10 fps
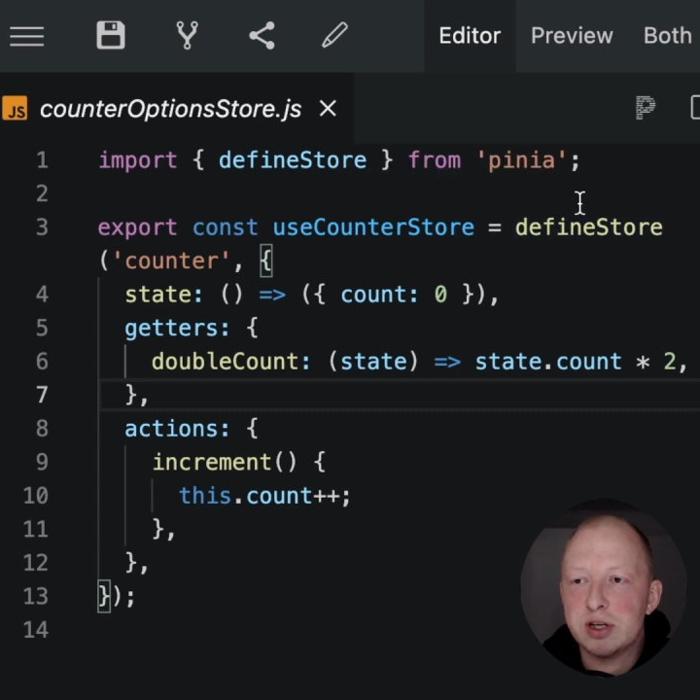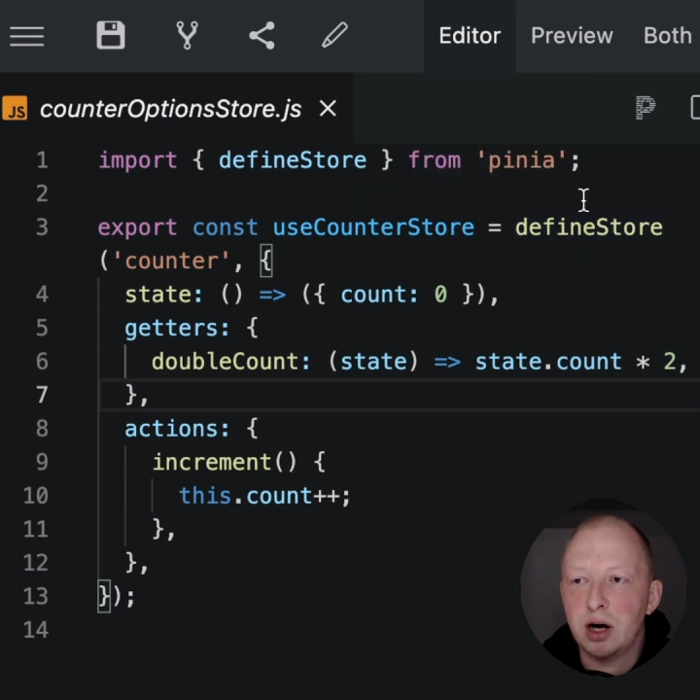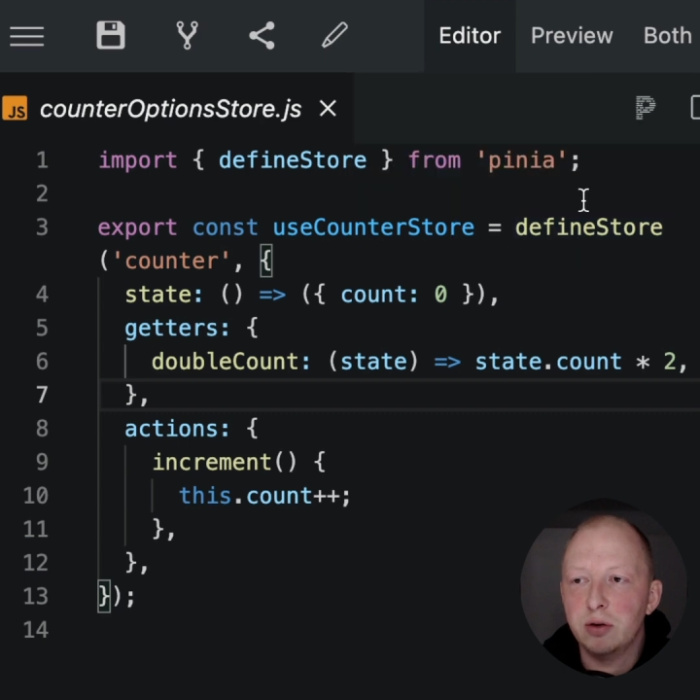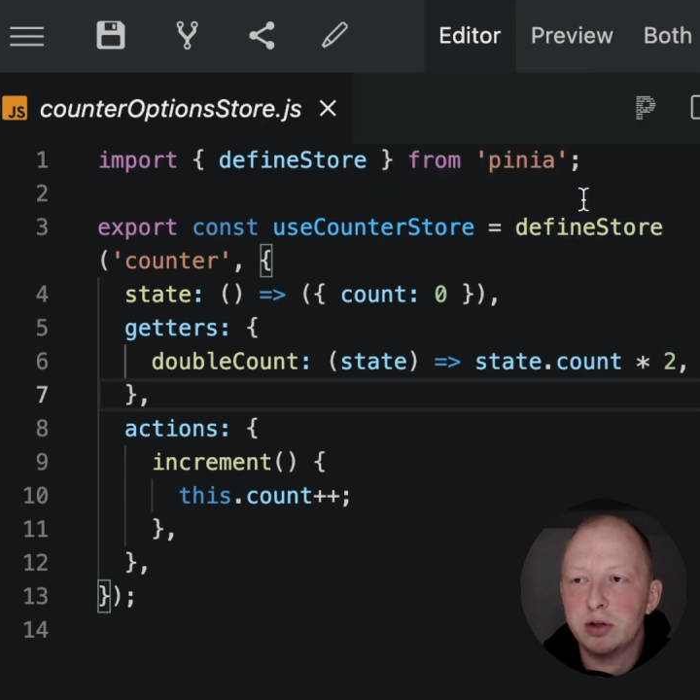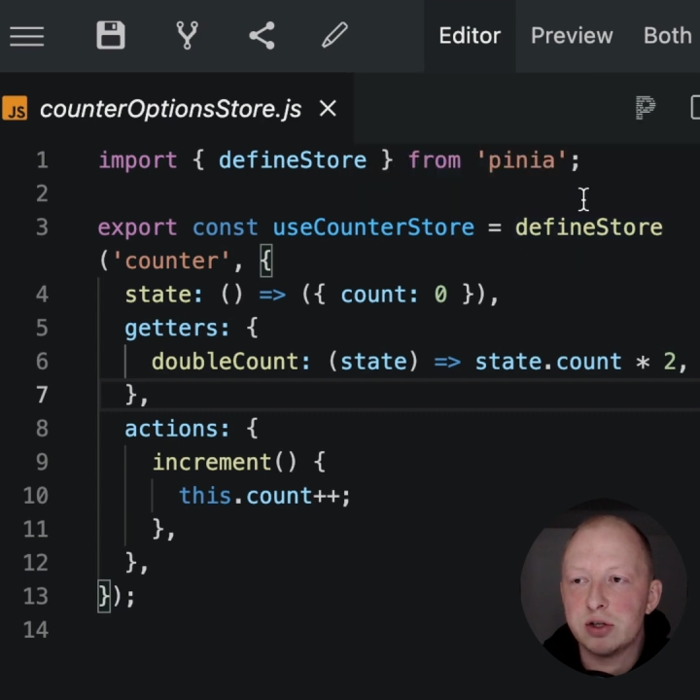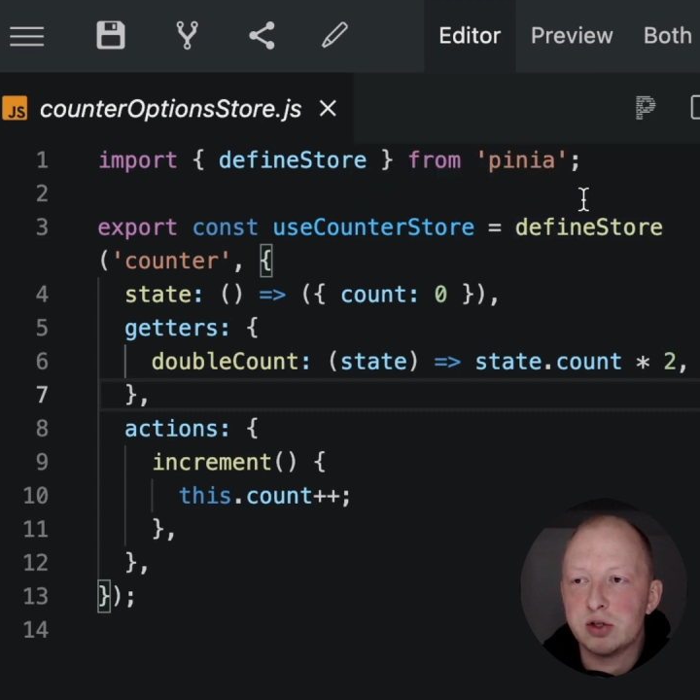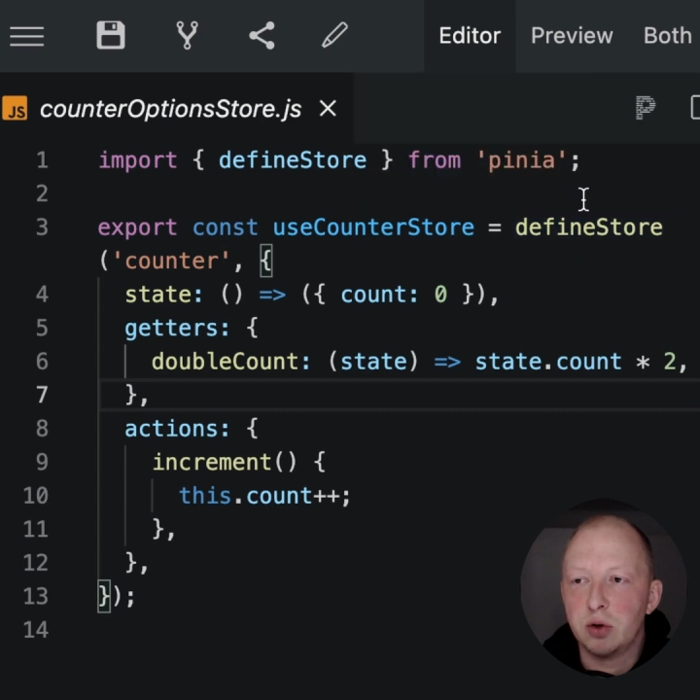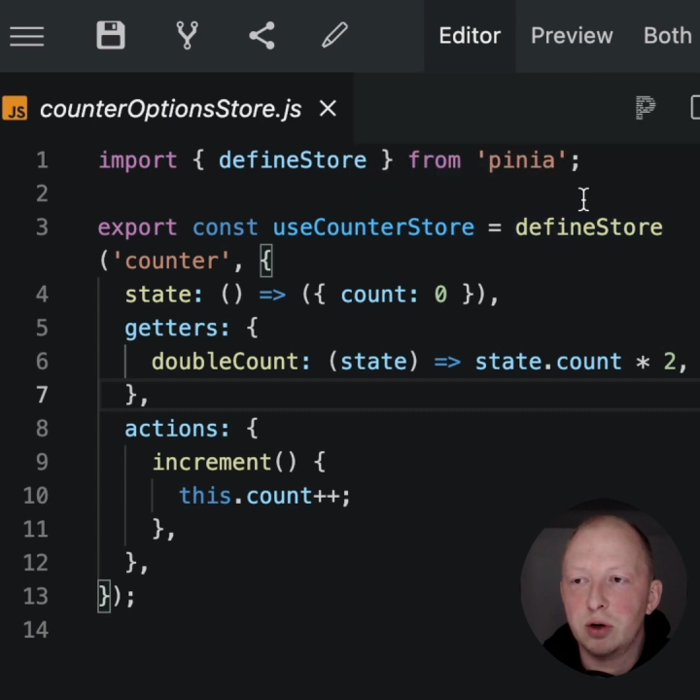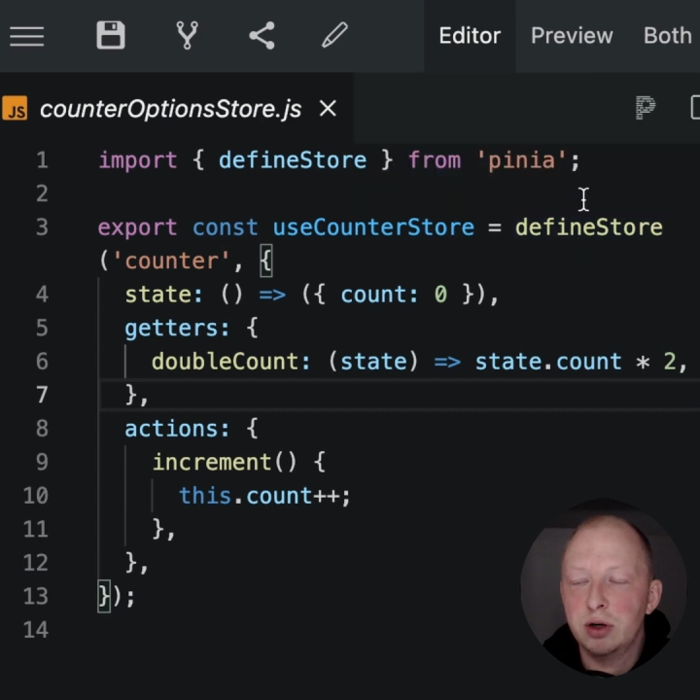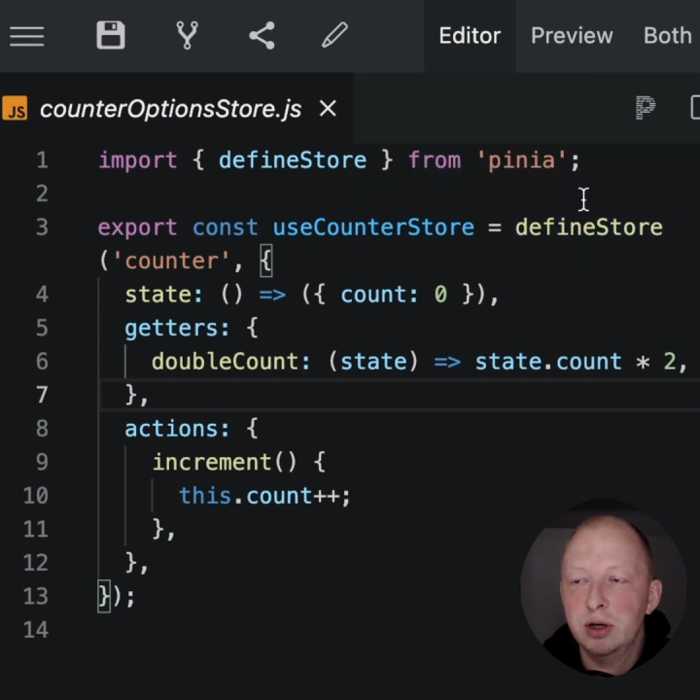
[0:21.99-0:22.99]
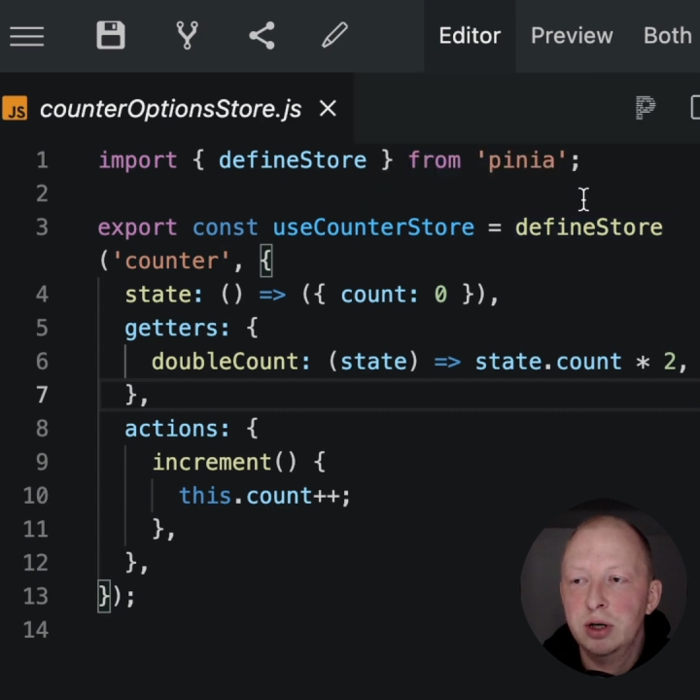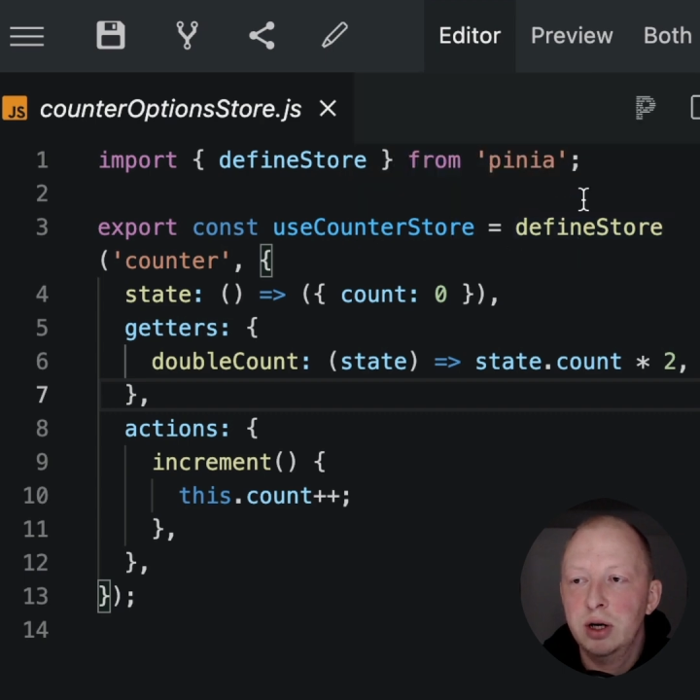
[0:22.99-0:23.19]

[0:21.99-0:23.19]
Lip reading: counter store